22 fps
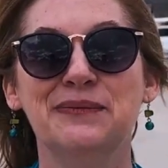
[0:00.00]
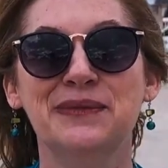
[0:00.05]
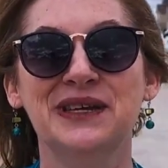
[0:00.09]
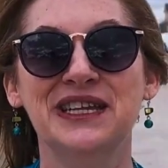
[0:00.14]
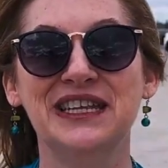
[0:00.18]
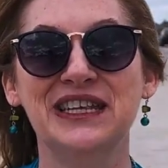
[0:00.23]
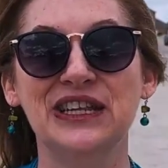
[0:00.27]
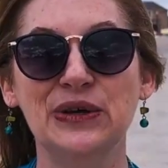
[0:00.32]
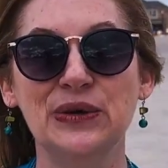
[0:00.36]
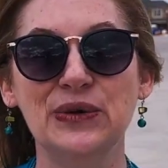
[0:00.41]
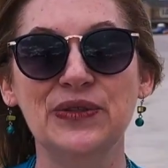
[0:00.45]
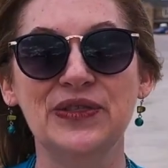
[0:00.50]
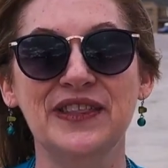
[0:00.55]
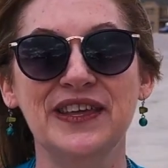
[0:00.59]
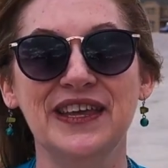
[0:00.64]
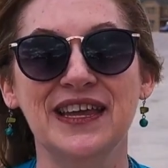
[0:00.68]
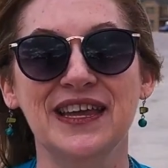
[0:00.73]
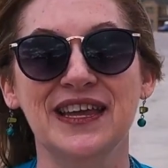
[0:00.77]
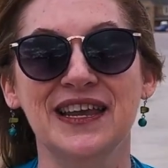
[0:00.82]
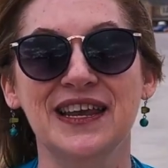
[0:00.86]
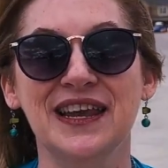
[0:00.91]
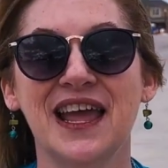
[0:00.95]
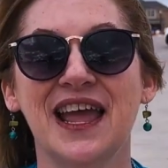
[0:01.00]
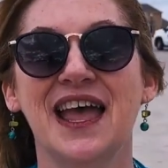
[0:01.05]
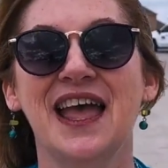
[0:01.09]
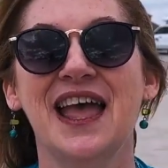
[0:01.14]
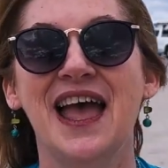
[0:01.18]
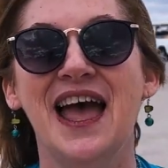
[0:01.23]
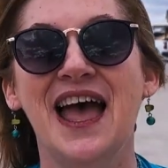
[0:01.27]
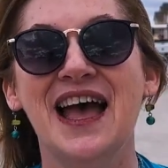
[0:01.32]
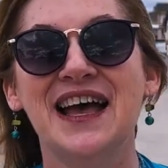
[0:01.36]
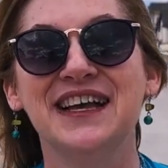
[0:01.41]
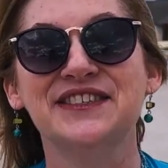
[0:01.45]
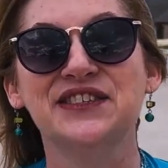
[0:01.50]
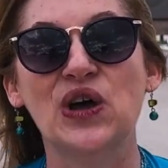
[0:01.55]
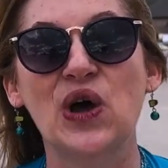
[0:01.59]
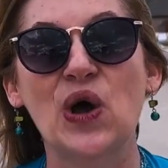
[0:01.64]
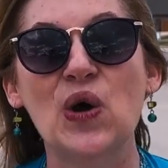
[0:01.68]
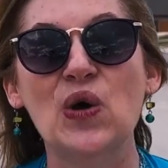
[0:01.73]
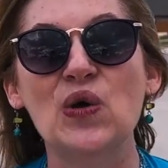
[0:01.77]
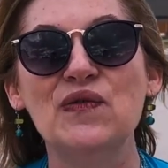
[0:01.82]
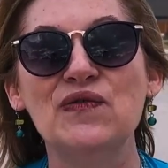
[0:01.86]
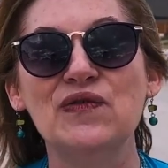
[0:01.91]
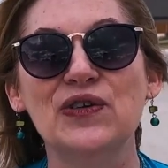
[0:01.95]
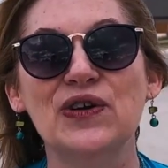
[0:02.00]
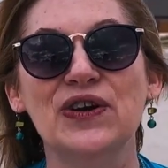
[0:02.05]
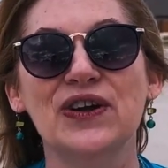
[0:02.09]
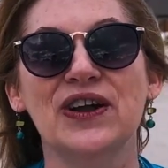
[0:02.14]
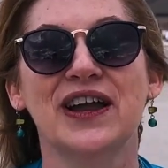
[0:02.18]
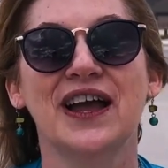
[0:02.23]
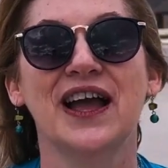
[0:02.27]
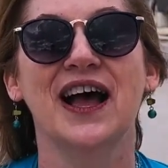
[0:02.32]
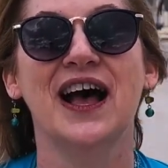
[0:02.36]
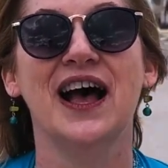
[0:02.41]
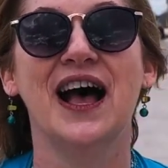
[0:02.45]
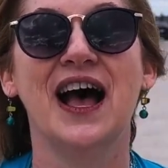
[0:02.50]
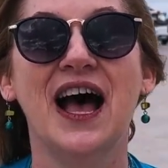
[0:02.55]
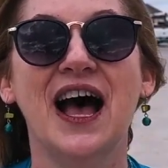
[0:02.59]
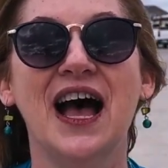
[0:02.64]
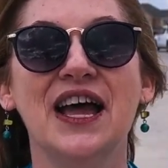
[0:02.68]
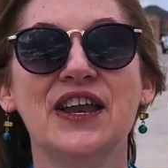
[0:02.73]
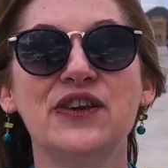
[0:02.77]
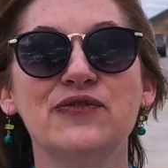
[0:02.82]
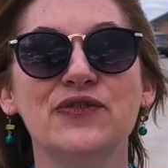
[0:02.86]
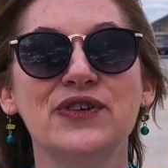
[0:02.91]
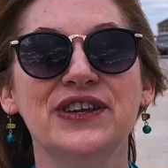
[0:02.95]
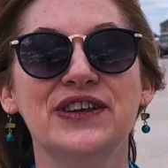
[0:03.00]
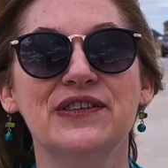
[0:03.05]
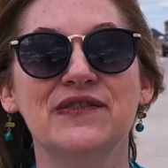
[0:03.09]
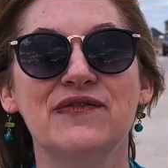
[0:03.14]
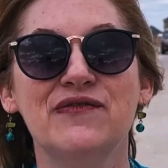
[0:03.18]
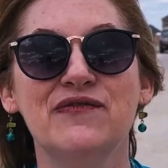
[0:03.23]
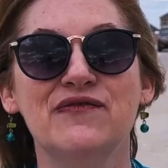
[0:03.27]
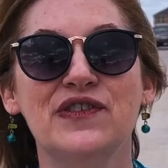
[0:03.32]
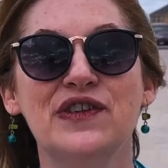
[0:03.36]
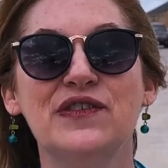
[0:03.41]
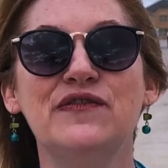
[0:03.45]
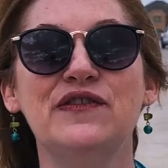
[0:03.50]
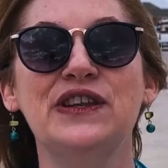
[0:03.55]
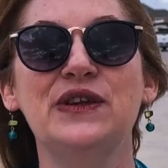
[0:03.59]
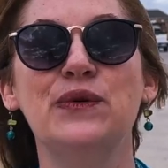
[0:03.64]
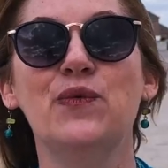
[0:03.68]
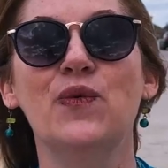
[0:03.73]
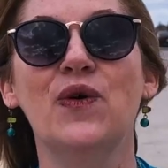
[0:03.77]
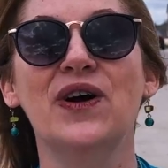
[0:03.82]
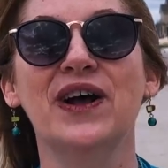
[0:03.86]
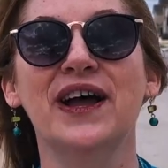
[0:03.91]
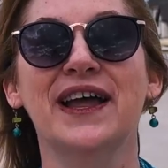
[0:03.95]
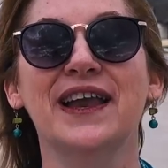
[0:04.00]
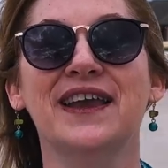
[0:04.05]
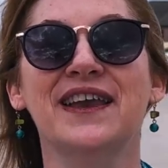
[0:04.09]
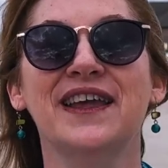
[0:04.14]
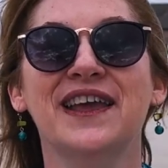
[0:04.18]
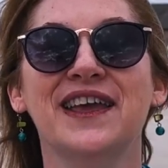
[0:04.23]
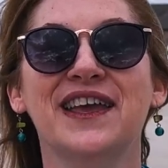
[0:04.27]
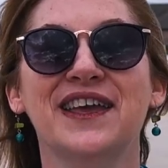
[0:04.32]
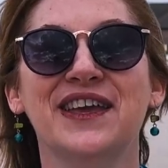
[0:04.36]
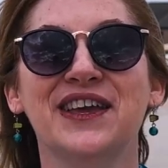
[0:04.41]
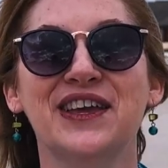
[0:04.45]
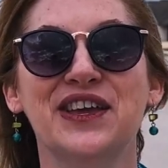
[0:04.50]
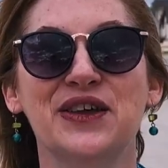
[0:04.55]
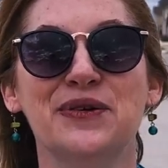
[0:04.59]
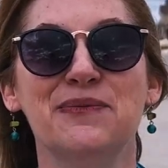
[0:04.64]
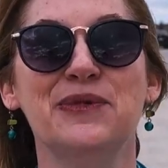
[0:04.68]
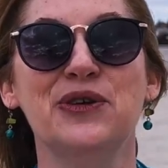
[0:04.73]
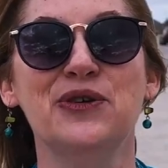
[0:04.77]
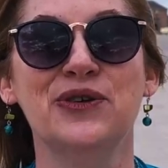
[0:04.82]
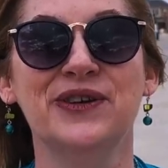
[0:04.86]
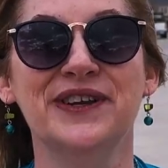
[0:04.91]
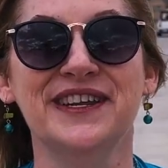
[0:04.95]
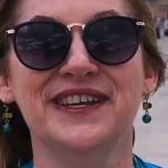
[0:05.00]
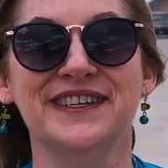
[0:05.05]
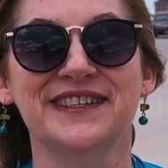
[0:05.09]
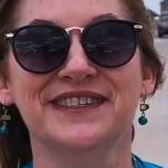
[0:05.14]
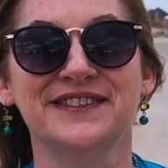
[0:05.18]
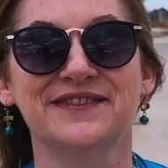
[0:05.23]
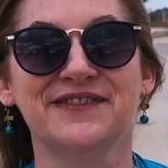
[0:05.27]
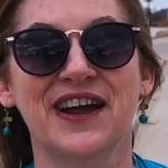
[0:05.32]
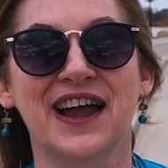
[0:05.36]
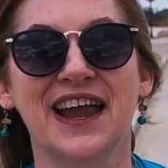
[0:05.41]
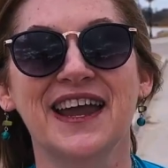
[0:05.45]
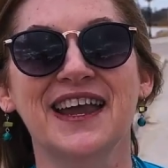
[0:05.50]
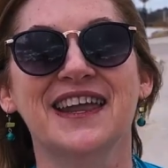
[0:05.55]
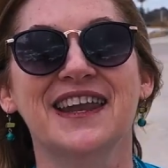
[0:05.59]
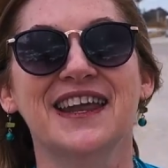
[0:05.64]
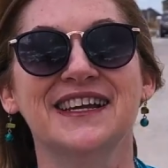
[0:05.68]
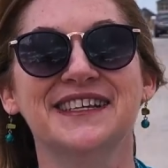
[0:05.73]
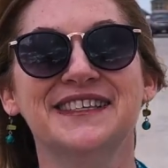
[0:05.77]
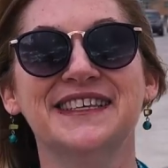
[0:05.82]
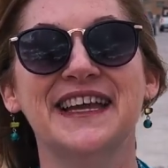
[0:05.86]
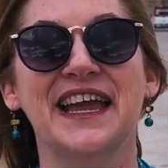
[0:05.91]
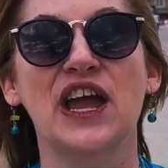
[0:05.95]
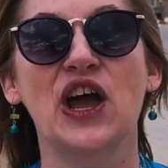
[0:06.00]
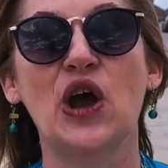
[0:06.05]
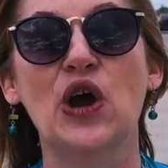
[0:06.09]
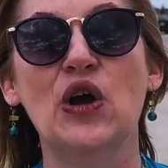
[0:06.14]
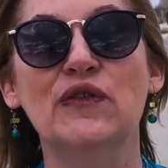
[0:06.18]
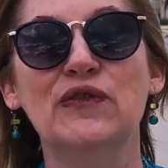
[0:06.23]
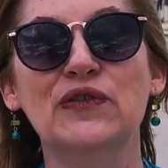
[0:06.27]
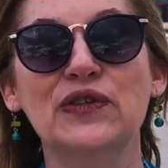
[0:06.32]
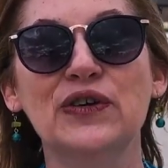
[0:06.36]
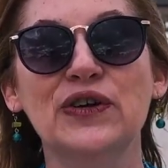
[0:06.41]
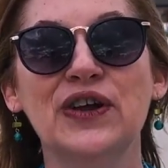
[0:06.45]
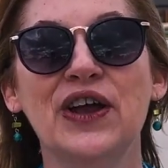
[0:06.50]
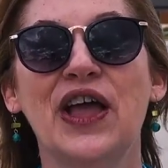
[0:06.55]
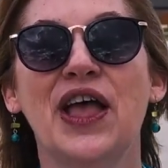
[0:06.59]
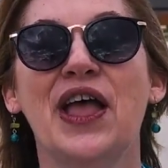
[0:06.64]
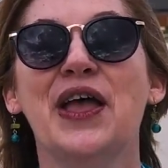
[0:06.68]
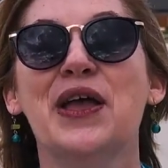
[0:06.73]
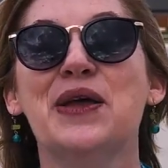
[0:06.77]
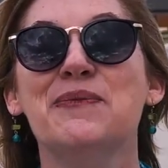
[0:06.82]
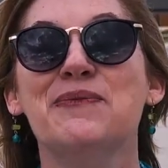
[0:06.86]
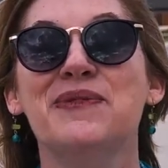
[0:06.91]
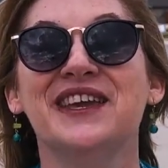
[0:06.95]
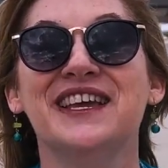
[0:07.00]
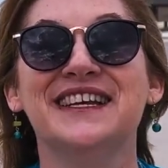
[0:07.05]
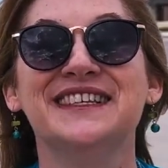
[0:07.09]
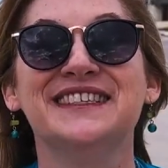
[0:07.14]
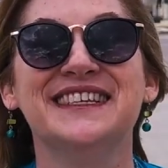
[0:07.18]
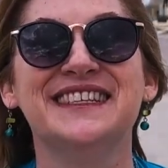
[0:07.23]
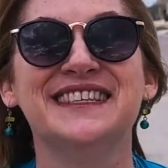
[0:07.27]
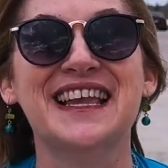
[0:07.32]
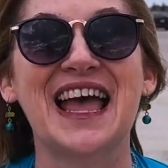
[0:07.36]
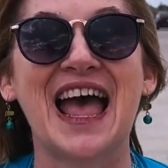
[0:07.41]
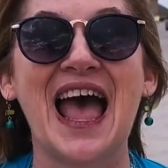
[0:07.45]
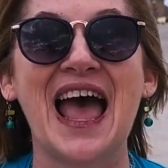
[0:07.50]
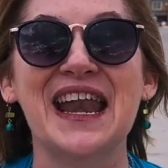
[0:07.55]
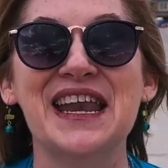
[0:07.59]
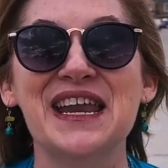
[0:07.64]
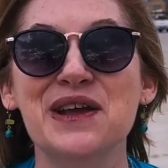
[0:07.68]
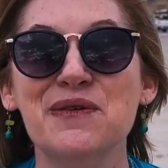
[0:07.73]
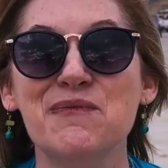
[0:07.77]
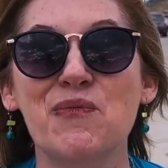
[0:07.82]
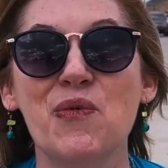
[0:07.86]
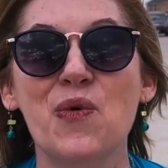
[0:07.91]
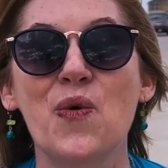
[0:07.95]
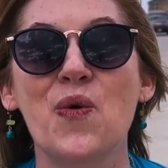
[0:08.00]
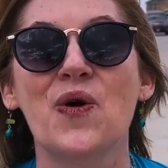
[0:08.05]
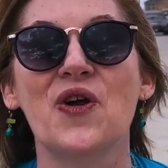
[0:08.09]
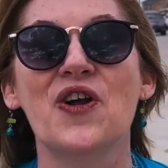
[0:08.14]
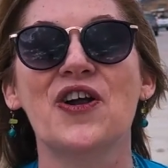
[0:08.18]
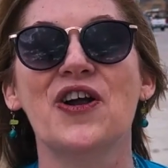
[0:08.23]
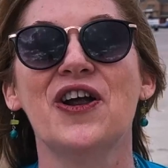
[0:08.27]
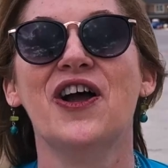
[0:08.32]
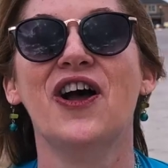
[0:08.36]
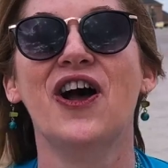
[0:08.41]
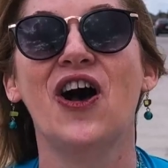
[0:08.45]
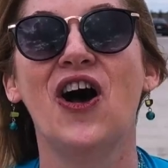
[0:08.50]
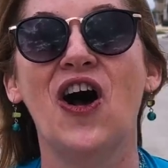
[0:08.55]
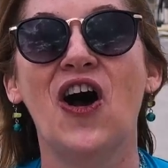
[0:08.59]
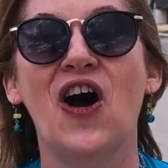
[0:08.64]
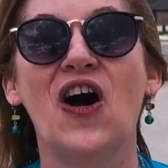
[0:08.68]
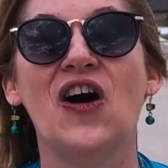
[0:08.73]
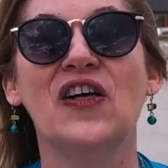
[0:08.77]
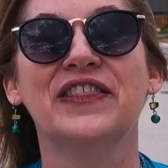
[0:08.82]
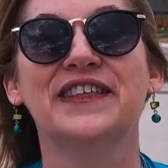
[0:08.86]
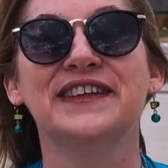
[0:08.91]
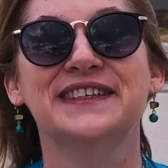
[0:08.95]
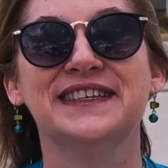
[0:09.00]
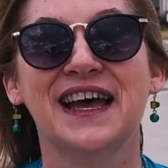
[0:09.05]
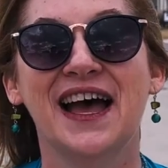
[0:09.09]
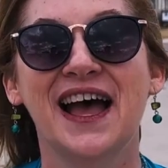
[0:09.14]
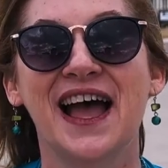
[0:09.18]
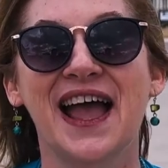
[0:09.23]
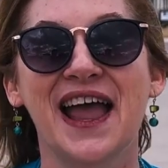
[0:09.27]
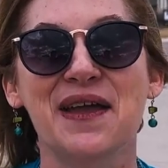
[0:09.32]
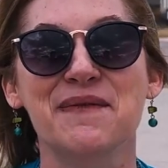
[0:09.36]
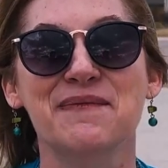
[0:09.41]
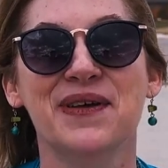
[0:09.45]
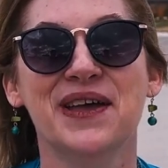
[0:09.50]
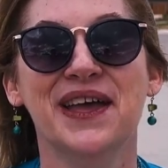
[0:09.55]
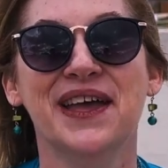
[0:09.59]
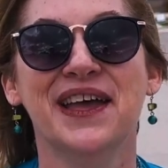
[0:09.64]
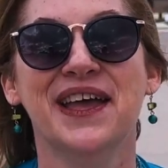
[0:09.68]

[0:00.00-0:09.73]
Midlothian has over 151 communities, right? And I say over because it's adding more all the time.